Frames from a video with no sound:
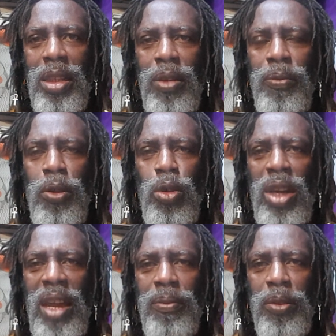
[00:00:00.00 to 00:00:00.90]
The full
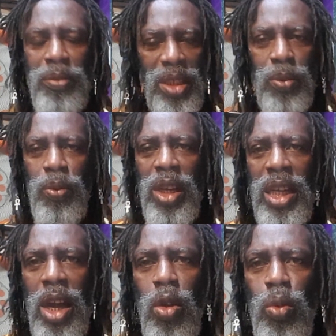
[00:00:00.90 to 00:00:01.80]
length of this
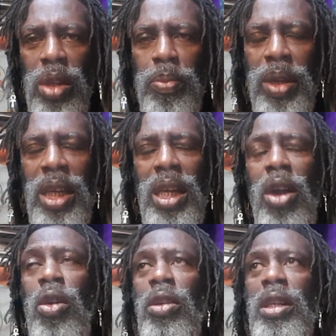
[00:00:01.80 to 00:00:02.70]
video will be
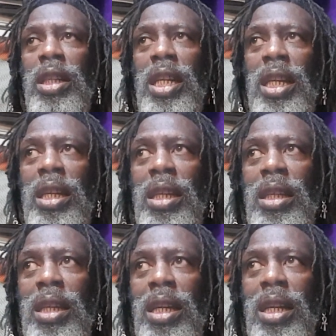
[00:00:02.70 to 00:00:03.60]
on the
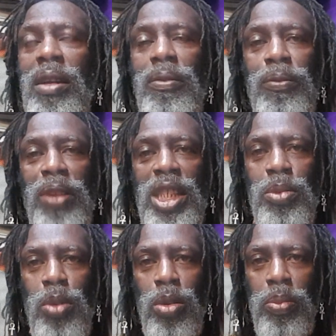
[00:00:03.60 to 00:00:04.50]

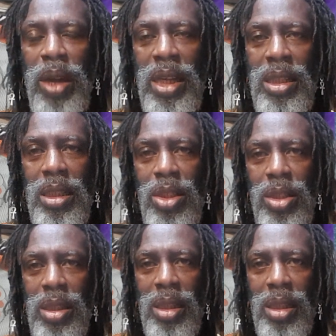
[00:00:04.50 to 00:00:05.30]
Facebook page,